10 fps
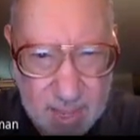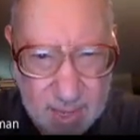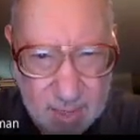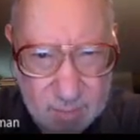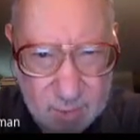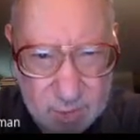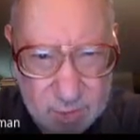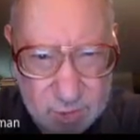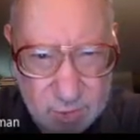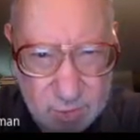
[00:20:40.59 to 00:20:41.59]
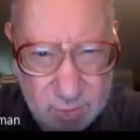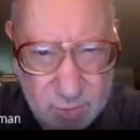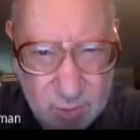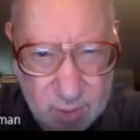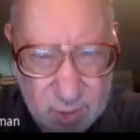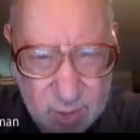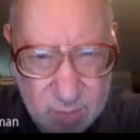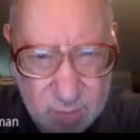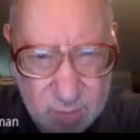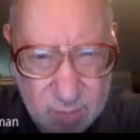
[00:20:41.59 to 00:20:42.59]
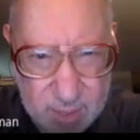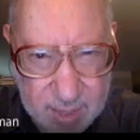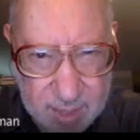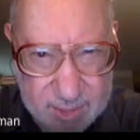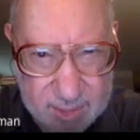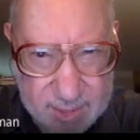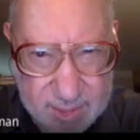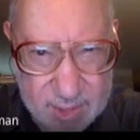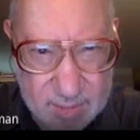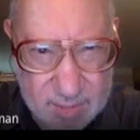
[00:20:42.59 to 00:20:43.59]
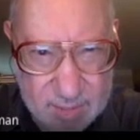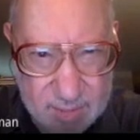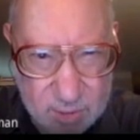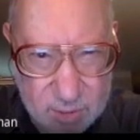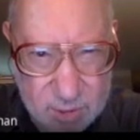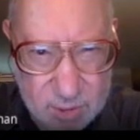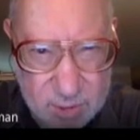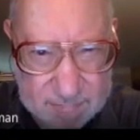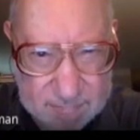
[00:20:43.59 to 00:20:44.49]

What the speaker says: and I want to show you a little bit about its nuts and bolts.